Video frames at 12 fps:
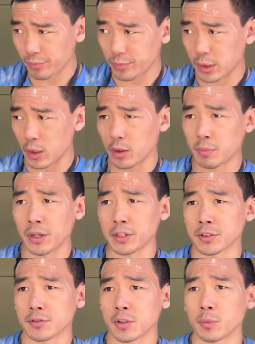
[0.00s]
go in the
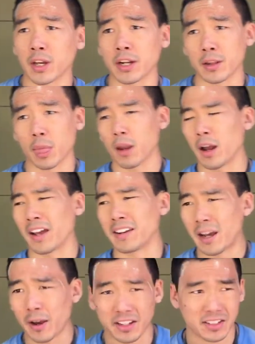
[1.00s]
patient's room, we had to,
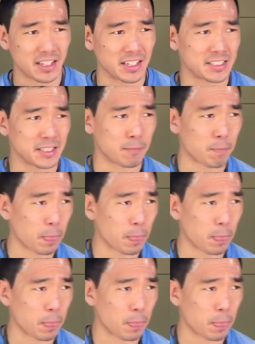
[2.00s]
now I can taste it.